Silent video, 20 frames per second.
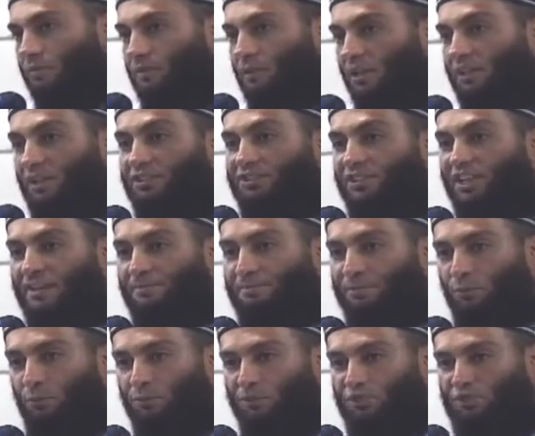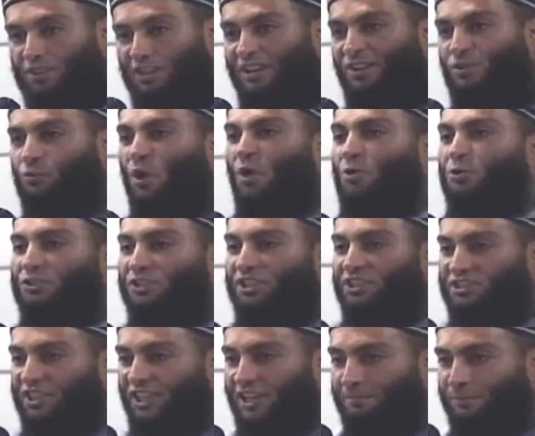An example, which is a gross
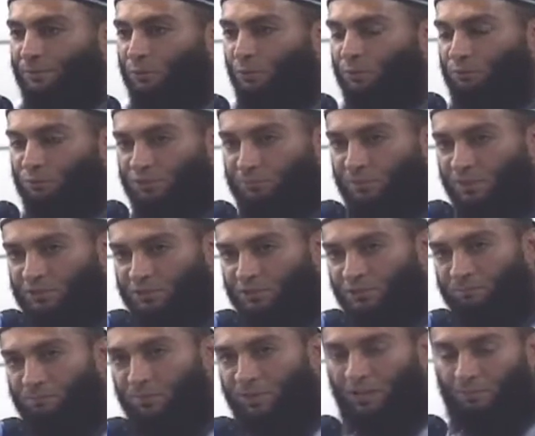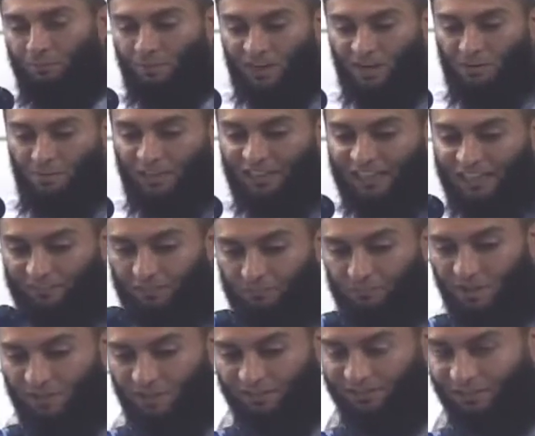example, which was mentioned by our beloved
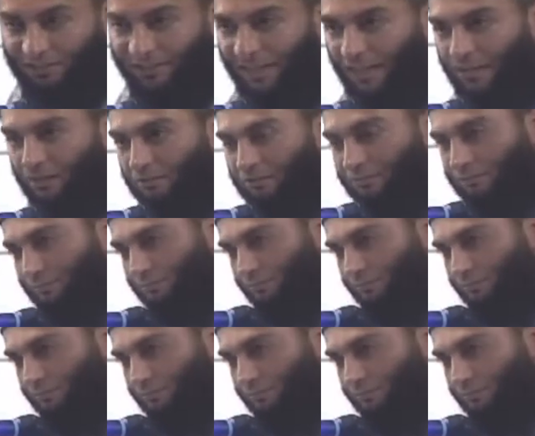brother Talal,